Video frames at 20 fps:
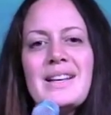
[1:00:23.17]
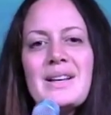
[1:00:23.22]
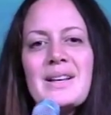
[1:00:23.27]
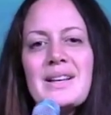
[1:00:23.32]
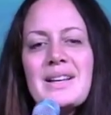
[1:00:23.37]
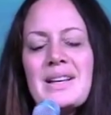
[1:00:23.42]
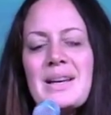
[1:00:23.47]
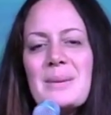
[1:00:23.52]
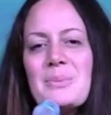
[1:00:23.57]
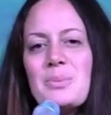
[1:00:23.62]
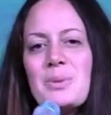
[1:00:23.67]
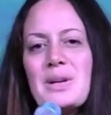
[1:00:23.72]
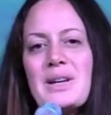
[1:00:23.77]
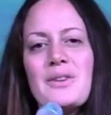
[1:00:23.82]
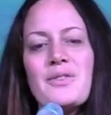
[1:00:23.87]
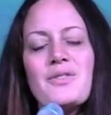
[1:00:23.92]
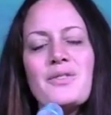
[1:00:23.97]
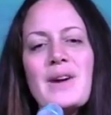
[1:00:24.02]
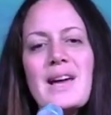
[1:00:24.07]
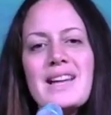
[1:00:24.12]
Come bring a
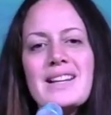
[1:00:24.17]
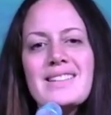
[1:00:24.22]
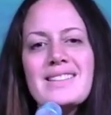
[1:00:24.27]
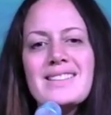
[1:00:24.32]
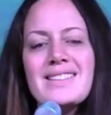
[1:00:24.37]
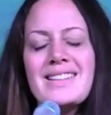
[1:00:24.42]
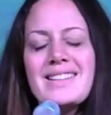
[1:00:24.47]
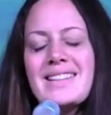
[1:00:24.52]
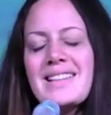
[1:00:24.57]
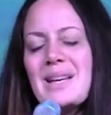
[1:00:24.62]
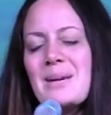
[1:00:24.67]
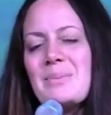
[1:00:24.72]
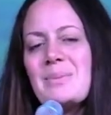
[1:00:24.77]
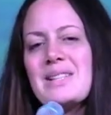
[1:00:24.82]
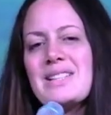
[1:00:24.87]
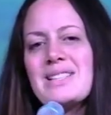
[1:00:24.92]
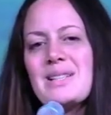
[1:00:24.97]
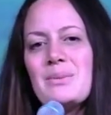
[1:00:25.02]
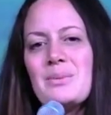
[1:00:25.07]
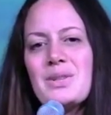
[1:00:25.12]
friend, come
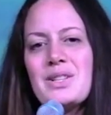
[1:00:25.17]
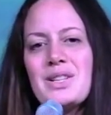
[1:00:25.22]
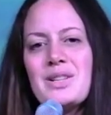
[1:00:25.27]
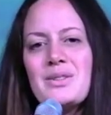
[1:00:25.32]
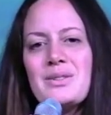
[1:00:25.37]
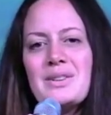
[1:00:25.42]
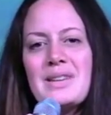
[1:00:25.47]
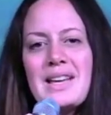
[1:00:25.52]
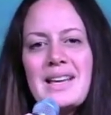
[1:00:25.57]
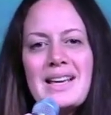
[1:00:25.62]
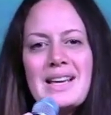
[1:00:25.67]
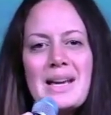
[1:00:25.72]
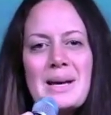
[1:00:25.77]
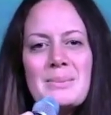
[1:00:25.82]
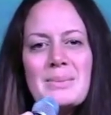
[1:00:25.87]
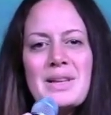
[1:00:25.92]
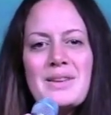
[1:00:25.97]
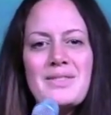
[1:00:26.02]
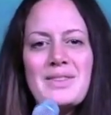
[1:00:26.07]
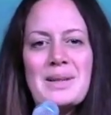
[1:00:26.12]
meet someone new, and
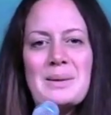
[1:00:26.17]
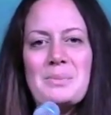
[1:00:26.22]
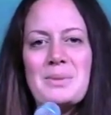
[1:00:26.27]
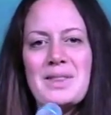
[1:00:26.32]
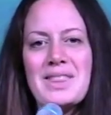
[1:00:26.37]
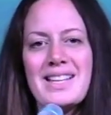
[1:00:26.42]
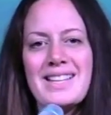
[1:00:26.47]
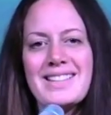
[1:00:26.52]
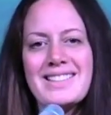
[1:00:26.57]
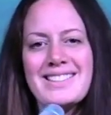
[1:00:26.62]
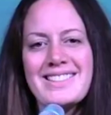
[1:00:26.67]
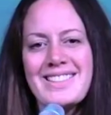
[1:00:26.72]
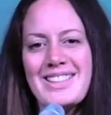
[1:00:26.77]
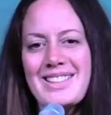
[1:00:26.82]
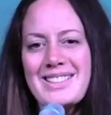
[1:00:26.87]
come level up with us.